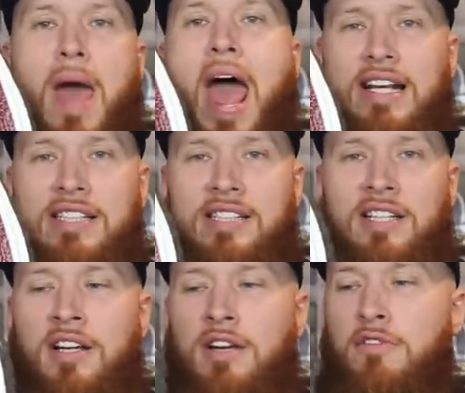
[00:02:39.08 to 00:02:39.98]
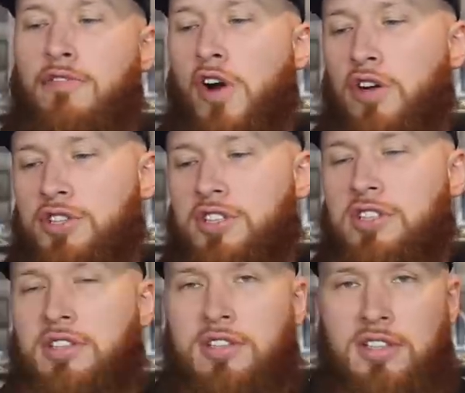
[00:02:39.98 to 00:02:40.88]
Max
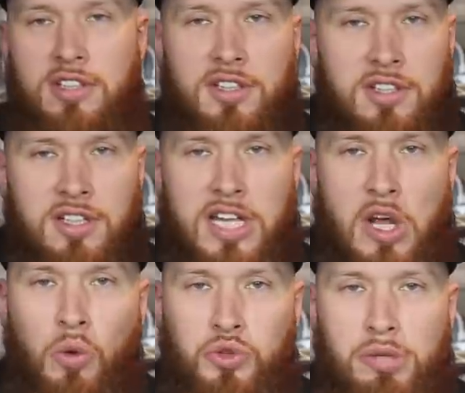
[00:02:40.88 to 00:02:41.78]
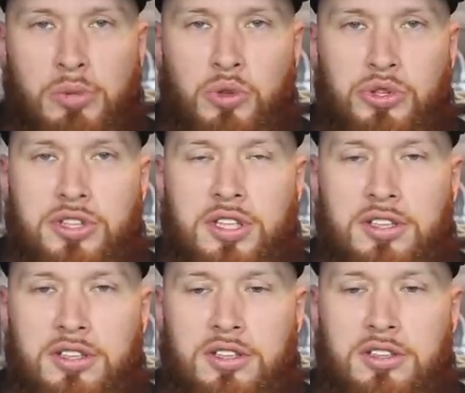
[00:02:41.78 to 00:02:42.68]
versus the Ultra
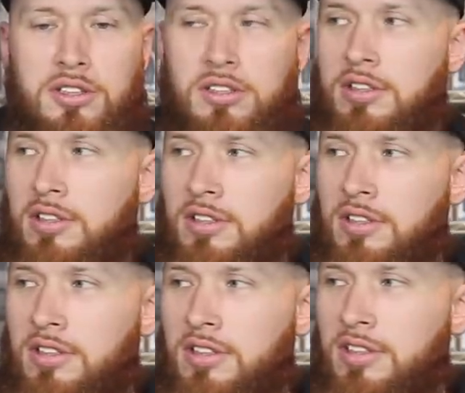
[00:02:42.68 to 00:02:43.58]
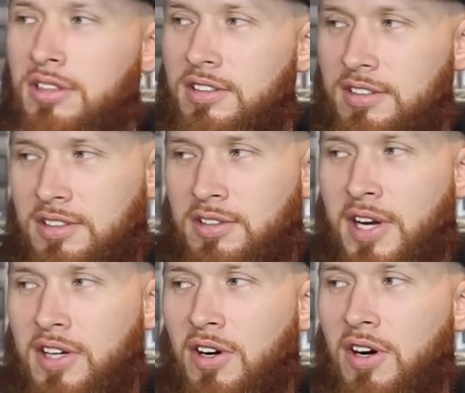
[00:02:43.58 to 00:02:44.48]
Boost. Round one.
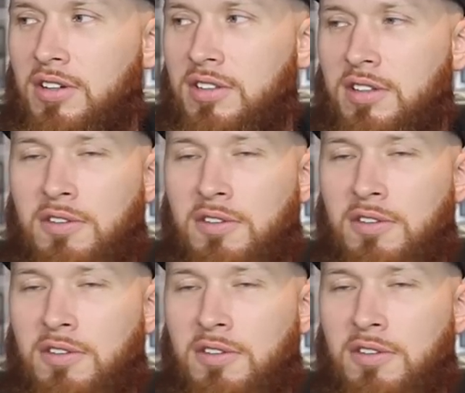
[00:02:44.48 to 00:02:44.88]
Great call.